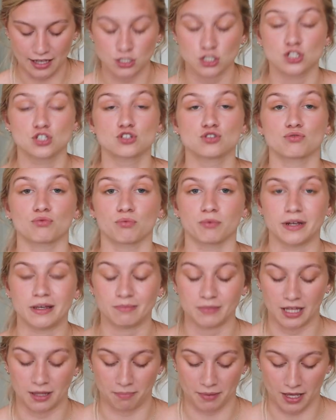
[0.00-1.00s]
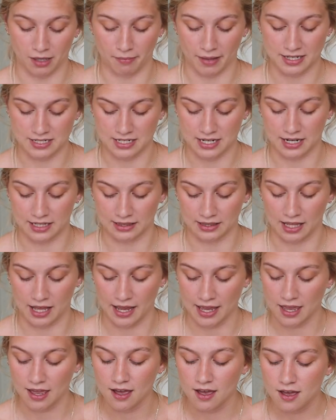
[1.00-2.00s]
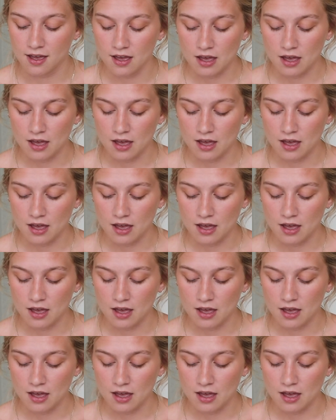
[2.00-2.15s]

extremely pigmented and light.